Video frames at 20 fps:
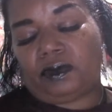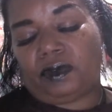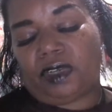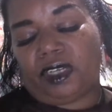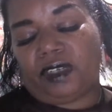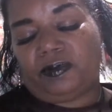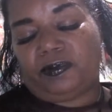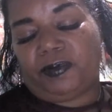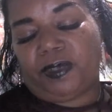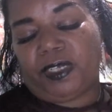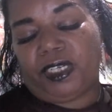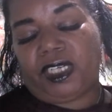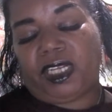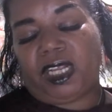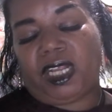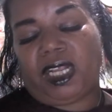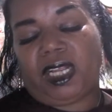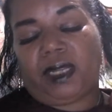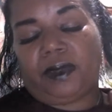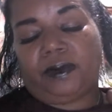What
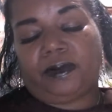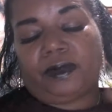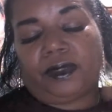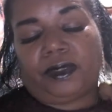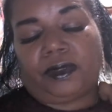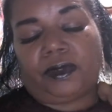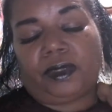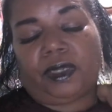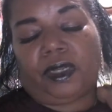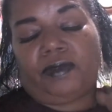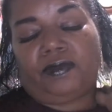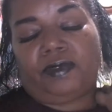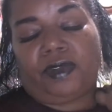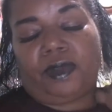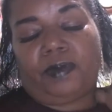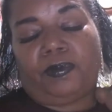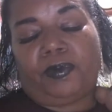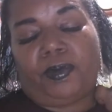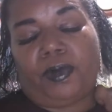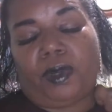becomes of
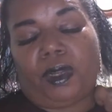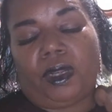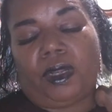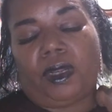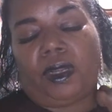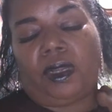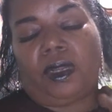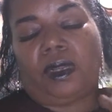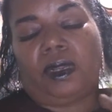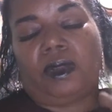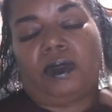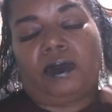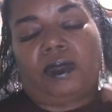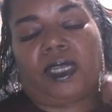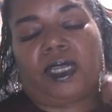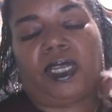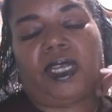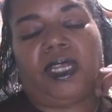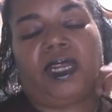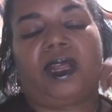a
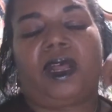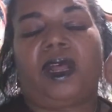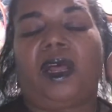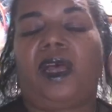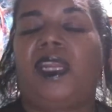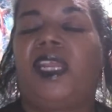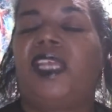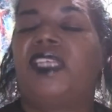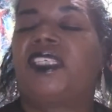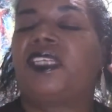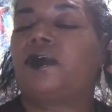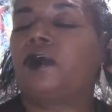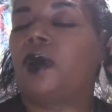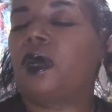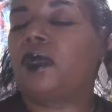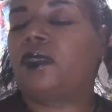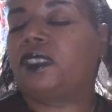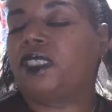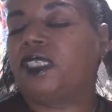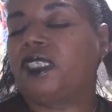broken heart as I
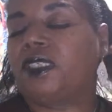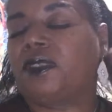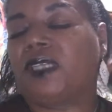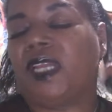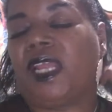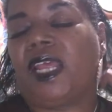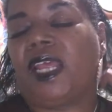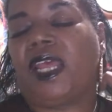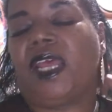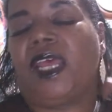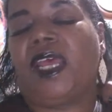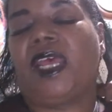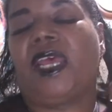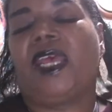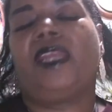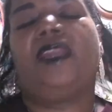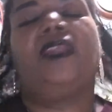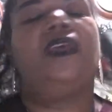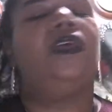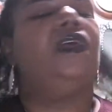walk this
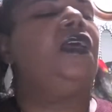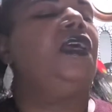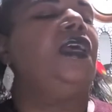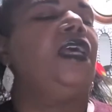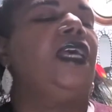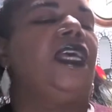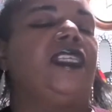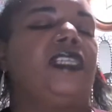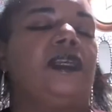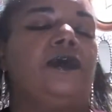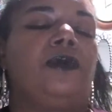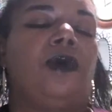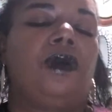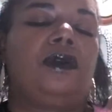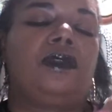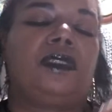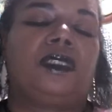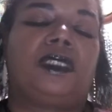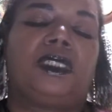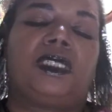land, as I
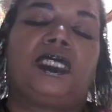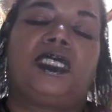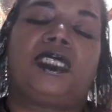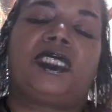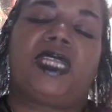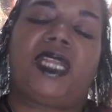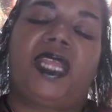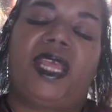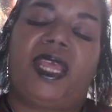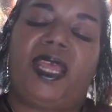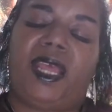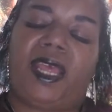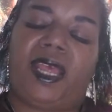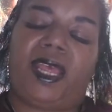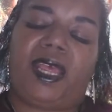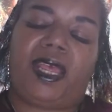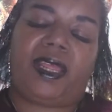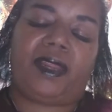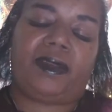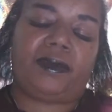walk this
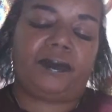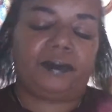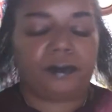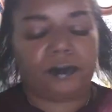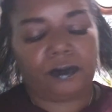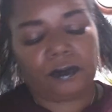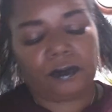land.